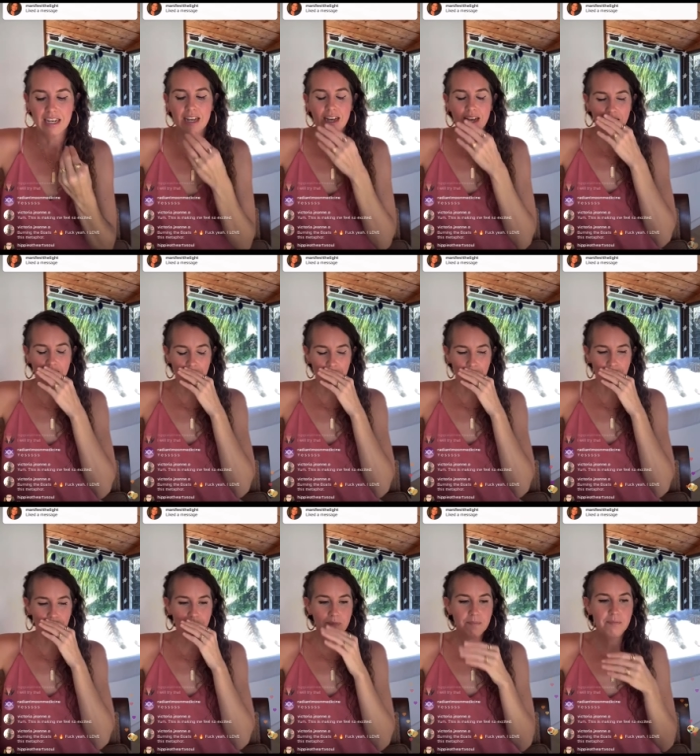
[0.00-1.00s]
Um,
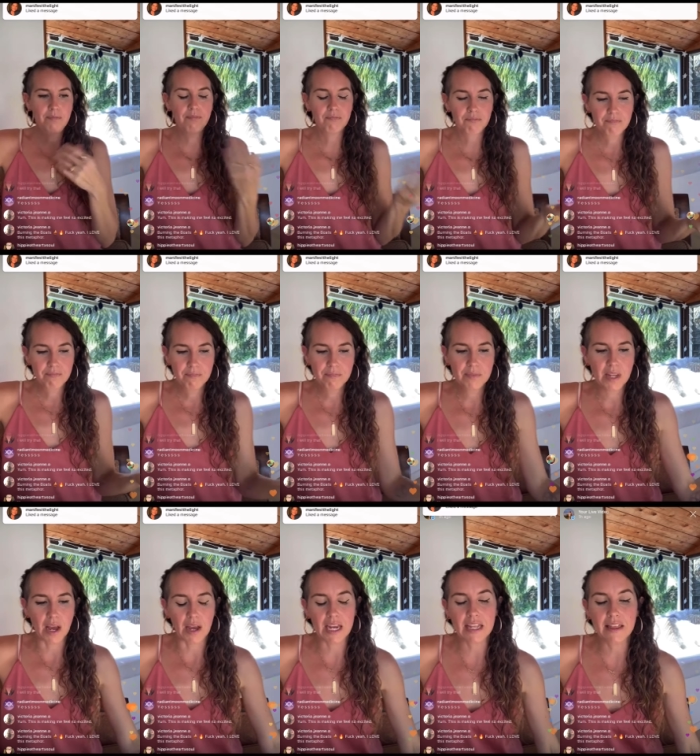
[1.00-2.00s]

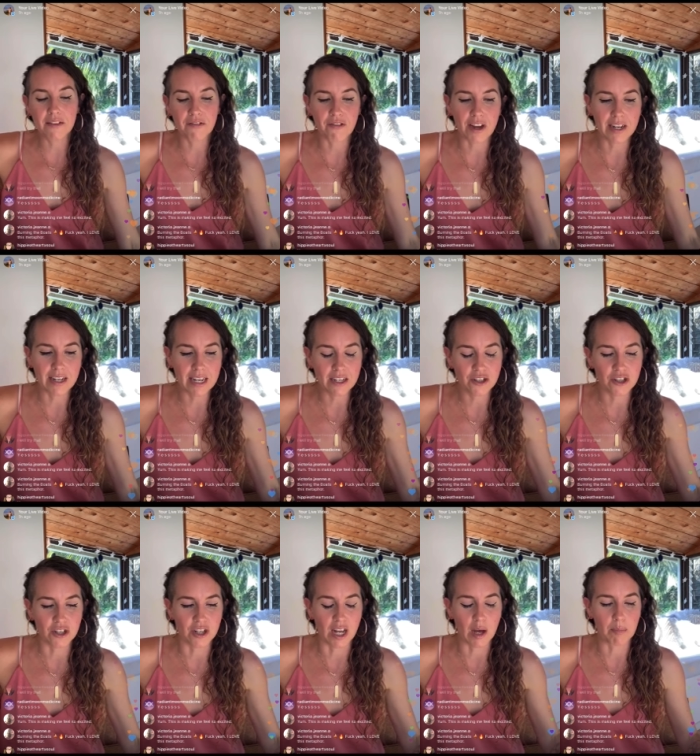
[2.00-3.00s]
in the financial
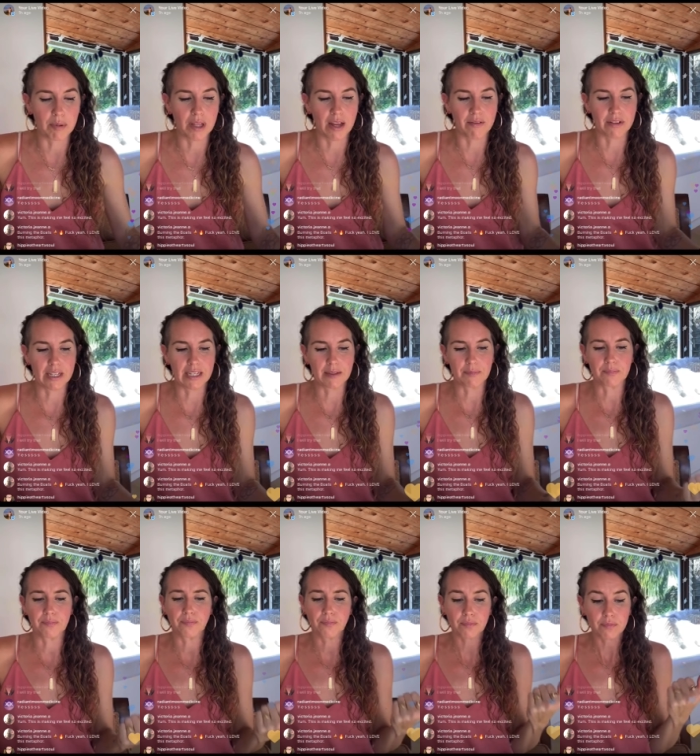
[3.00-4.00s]
upleveling,
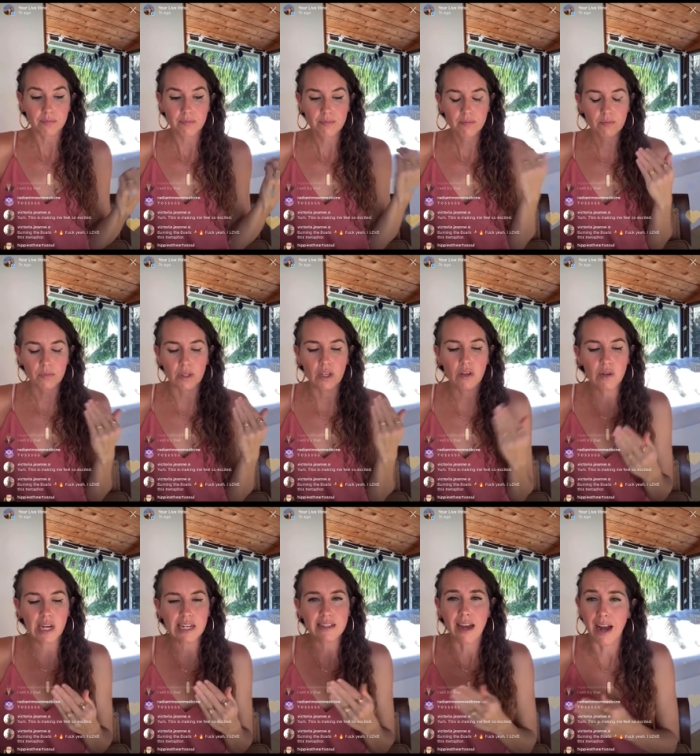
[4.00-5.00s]
you
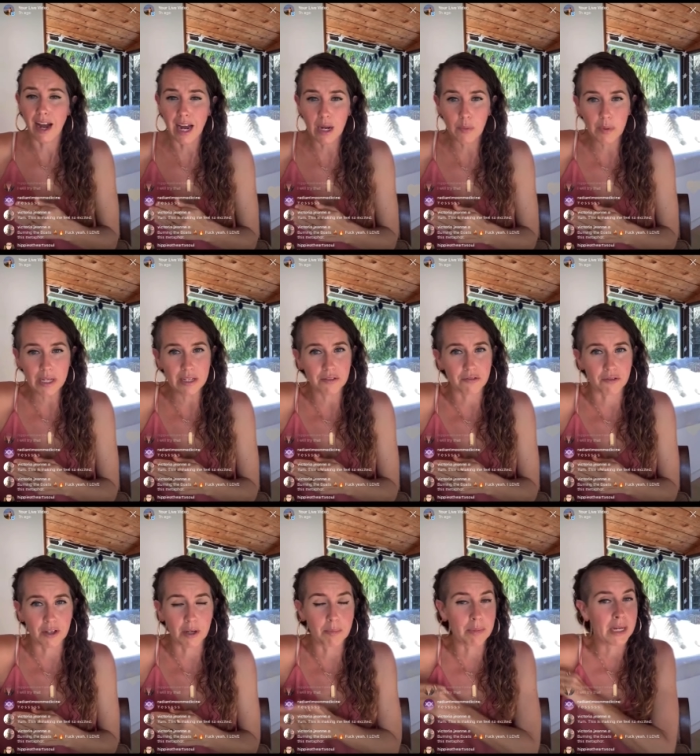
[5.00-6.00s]
guys, I went
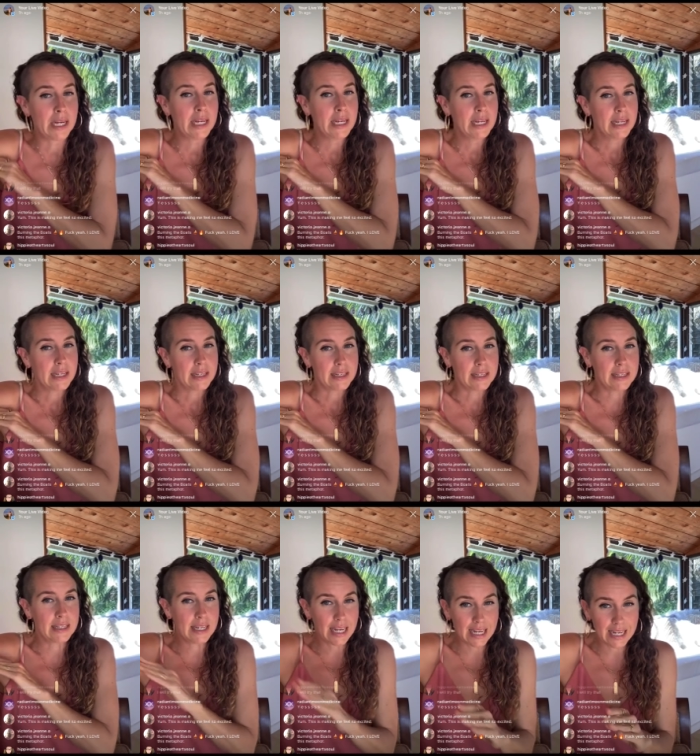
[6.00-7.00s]
from
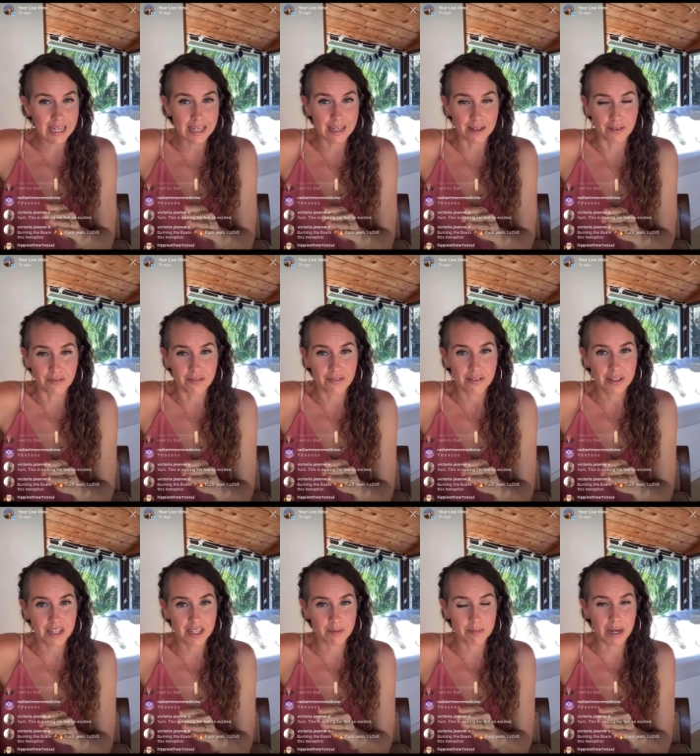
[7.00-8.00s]
negative
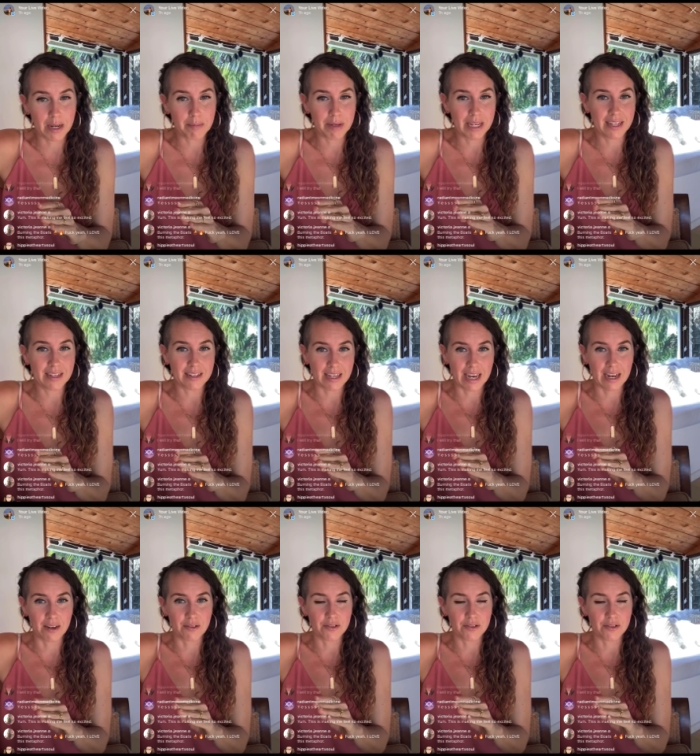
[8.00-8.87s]
in my bank account